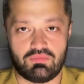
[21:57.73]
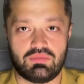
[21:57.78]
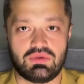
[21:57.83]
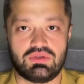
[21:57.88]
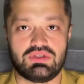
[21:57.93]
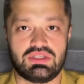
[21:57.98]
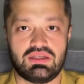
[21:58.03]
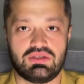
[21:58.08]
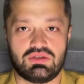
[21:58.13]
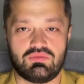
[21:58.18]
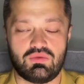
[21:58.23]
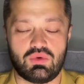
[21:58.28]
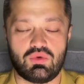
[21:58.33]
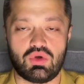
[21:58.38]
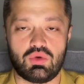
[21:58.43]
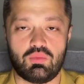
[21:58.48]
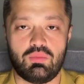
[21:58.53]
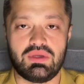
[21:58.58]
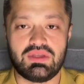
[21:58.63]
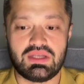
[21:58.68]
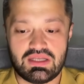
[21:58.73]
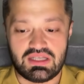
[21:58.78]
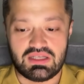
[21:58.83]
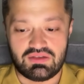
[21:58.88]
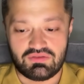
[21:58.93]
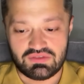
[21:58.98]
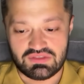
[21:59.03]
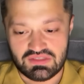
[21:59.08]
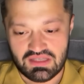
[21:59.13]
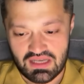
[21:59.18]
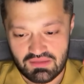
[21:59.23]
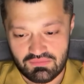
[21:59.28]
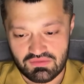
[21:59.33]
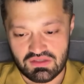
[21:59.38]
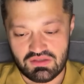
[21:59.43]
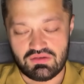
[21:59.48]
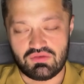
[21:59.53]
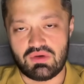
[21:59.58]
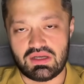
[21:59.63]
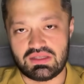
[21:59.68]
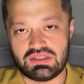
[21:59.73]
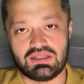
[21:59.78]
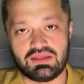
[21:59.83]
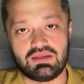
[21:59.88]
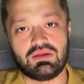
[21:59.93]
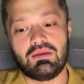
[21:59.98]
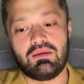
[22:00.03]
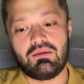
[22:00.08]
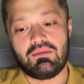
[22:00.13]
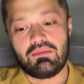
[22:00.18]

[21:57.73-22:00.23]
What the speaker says: % of all combat engagements are happening right here.